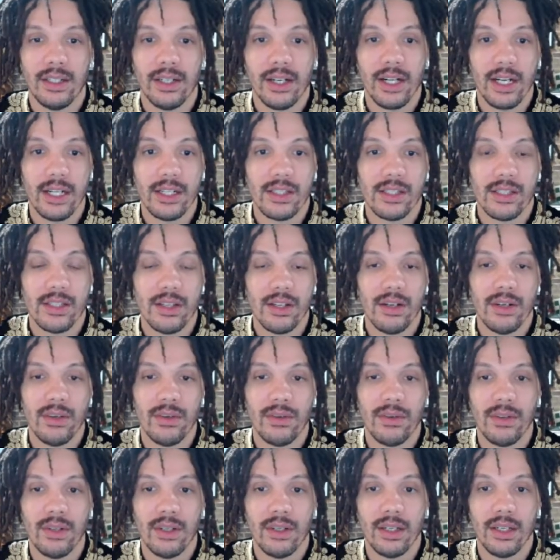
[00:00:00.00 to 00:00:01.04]
All right,
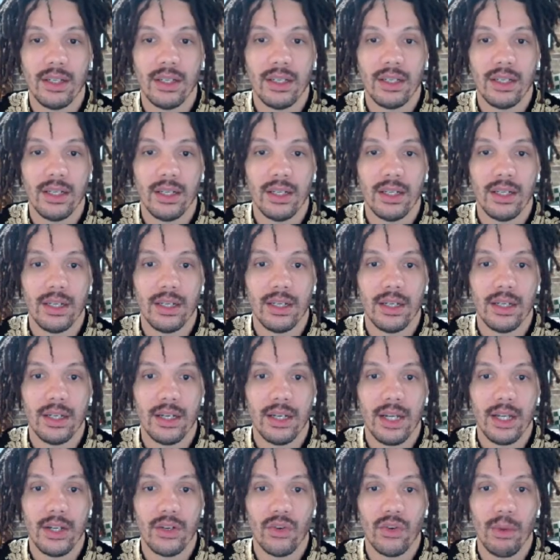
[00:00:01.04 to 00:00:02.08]
so
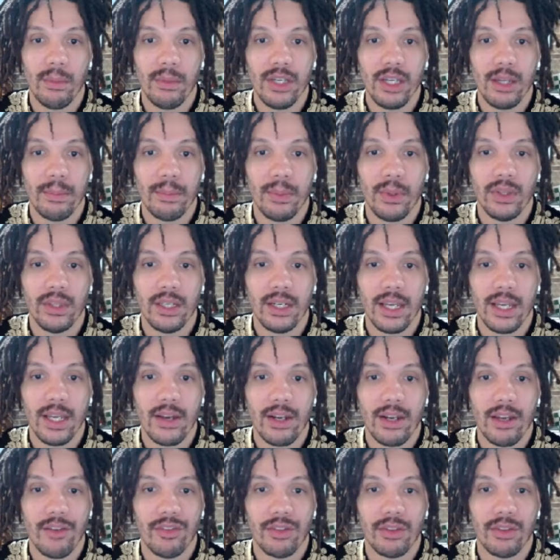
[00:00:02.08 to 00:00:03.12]
normally I'd put the
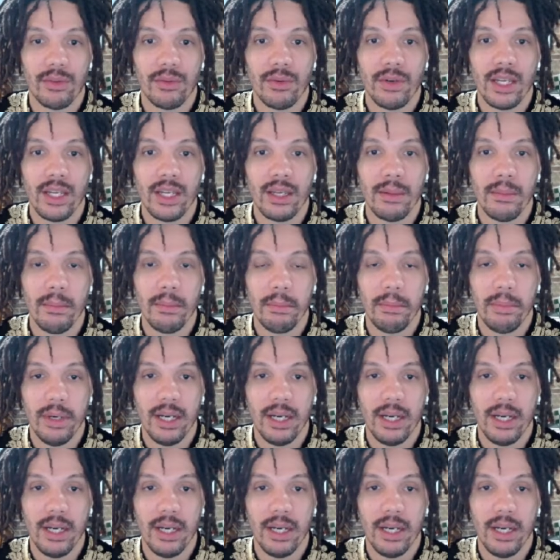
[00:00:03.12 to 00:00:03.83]
knight on f3,